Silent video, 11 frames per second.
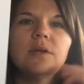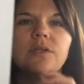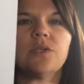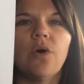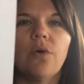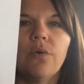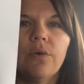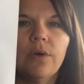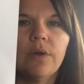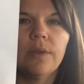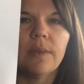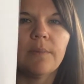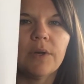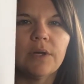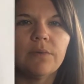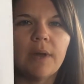So then
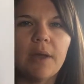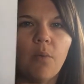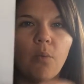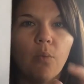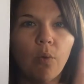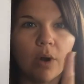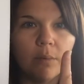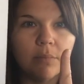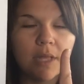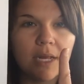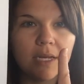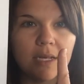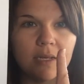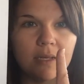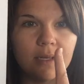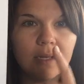we're gonna write
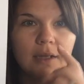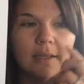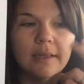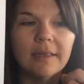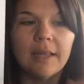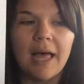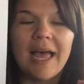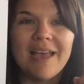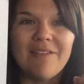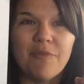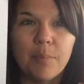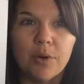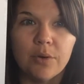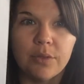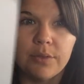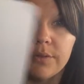warm-blooded, live
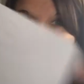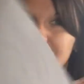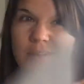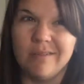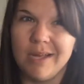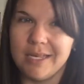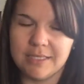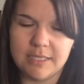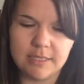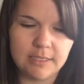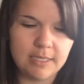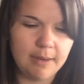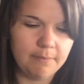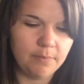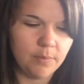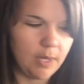birth, no eggs this
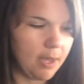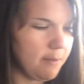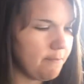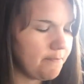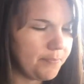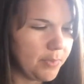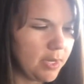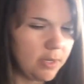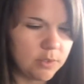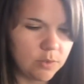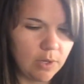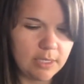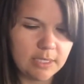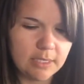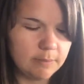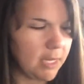time, okay? So I
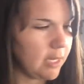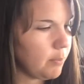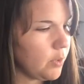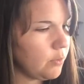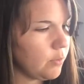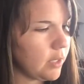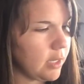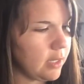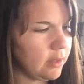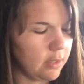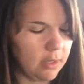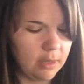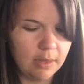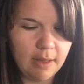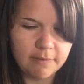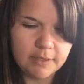did my bird one on the
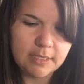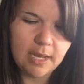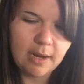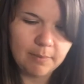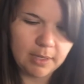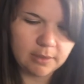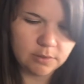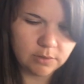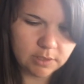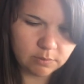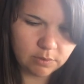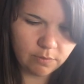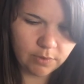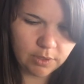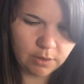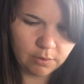left side, I'm gonna do this one
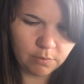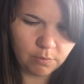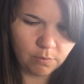over here.